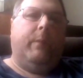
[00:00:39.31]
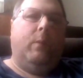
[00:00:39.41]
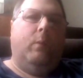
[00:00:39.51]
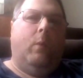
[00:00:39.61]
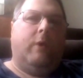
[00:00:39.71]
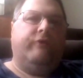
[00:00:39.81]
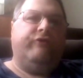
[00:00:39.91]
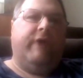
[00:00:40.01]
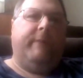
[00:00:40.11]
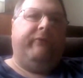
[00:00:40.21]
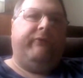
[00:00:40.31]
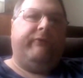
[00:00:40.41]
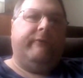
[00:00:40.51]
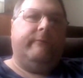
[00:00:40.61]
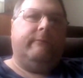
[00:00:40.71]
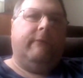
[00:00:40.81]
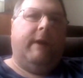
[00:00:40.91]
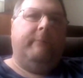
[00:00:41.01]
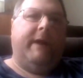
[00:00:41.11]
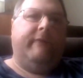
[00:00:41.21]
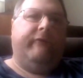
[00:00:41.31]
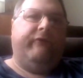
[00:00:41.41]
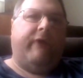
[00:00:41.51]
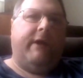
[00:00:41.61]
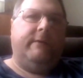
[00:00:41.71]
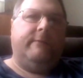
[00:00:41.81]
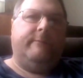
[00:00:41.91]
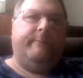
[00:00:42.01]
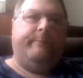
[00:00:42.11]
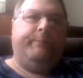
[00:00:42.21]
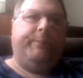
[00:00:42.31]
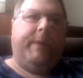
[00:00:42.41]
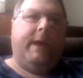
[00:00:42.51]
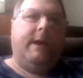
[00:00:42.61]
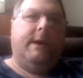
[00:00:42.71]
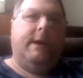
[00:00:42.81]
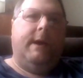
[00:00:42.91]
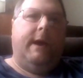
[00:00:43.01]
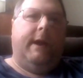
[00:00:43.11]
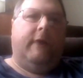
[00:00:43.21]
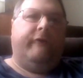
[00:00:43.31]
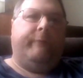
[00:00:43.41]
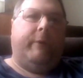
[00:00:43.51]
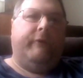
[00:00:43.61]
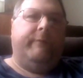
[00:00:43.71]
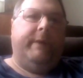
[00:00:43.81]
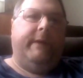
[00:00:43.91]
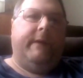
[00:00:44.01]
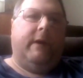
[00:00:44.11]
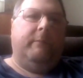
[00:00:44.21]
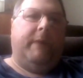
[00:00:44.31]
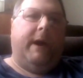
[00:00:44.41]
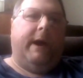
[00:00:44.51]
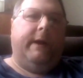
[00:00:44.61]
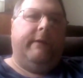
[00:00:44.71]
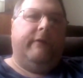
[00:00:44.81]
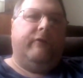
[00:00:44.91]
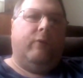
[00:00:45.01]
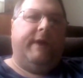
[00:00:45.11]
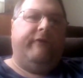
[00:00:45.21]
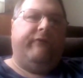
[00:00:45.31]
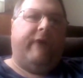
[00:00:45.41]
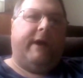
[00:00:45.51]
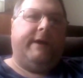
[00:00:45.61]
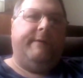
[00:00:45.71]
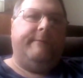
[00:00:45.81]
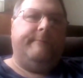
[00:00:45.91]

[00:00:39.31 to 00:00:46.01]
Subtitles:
warships have been sent and are supposed to be there by the 22nd.